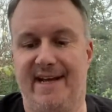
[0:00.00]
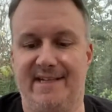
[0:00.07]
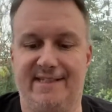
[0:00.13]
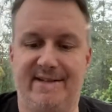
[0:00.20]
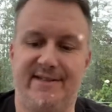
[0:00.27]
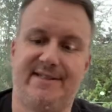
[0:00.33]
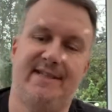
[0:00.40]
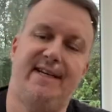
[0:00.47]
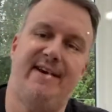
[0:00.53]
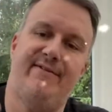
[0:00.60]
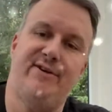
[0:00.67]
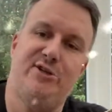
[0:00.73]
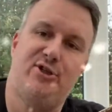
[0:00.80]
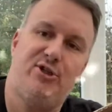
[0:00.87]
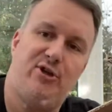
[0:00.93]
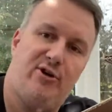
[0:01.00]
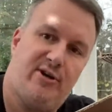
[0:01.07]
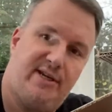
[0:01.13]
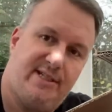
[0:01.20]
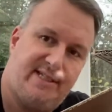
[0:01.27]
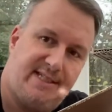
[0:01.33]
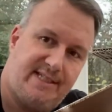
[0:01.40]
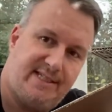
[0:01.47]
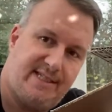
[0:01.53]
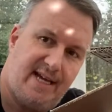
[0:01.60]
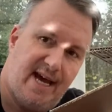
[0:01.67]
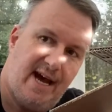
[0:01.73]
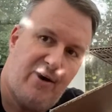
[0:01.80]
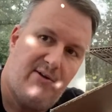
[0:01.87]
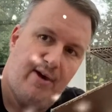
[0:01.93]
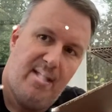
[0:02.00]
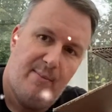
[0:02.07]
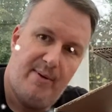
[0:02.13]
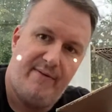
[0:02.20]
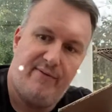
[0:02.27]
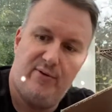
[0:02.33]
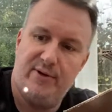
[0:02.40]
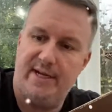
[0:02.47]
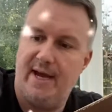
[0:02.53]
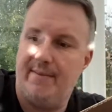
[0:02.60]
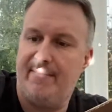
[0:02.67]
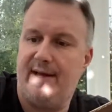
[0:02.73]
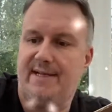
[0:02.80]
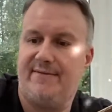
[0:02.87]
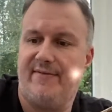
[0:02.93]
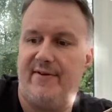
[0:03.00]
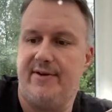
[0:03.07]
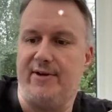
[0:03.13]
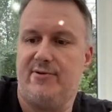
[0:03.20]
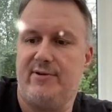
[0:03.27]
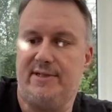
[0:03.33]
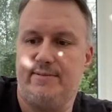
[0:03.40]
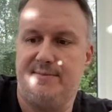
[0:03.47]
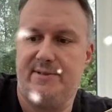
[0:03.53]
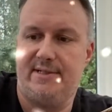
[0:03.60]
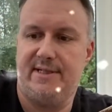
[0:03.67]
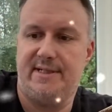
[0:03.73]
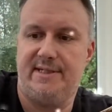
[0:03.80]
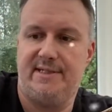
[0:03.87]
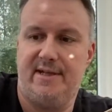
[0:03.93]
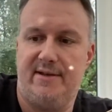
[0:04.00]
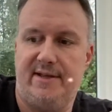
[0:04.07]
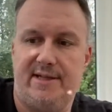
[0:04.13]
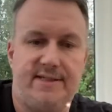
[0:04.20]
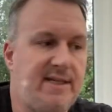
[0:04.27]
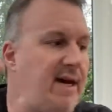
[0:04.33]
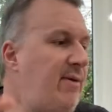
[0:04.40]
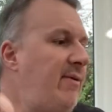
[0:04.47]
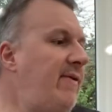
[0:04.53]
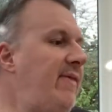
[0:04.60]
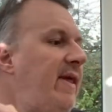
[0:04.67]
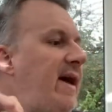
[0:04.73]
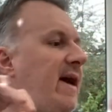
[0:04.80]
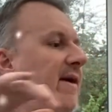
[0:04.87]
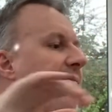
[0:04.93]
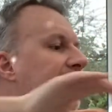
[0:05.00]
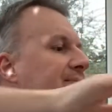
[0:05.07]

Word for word: So it's another chocolatey stout. But I thought, yep, that's very Christmassy. So there's that one there.